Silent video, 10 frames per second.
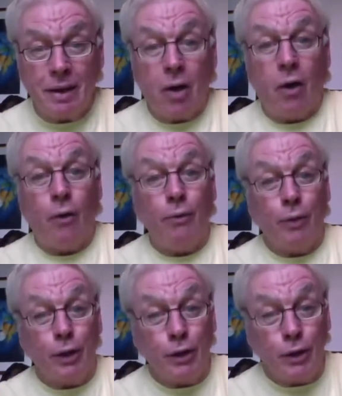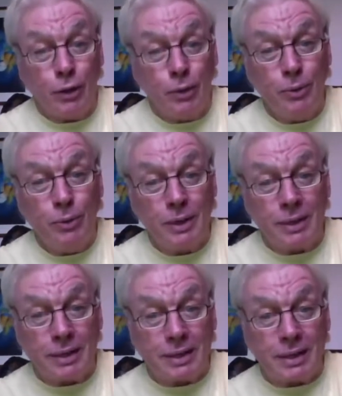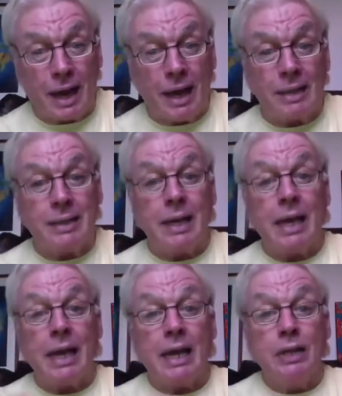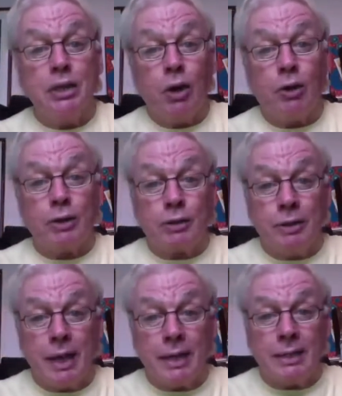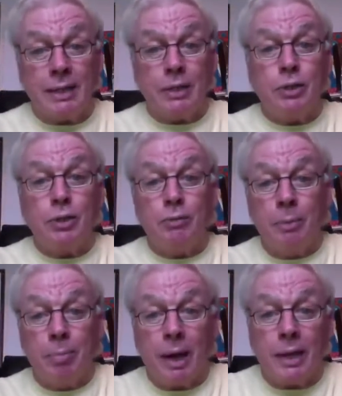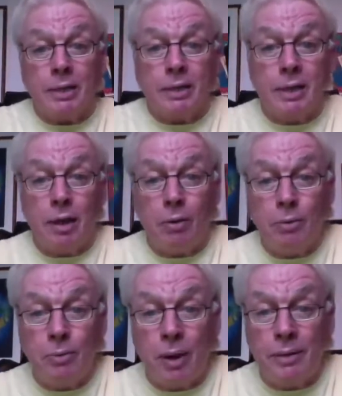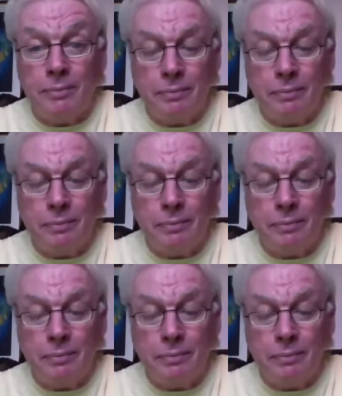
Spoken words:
of the new society indoctrinated to replace the old one.